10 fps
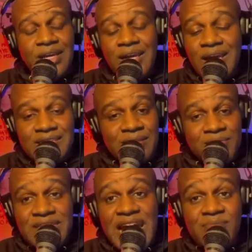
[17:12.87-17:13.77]

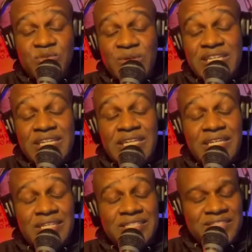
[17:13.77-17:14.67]
Sometimes we
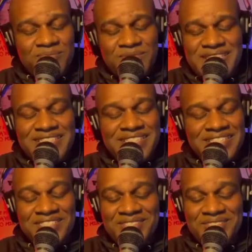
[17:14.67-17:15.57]
need some
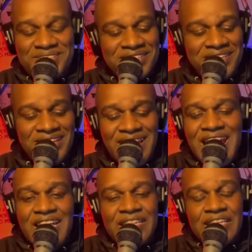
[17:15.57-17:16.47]
distance,
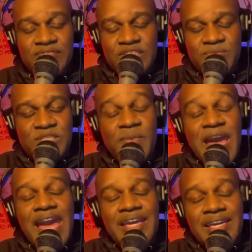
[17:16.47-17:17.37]
leave some
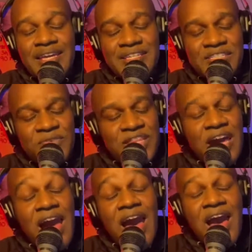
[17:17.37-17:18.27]
space for the
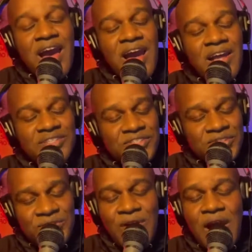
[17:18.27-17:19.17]
heart to
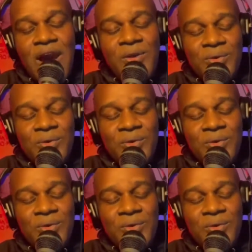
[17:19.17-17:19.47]
grow.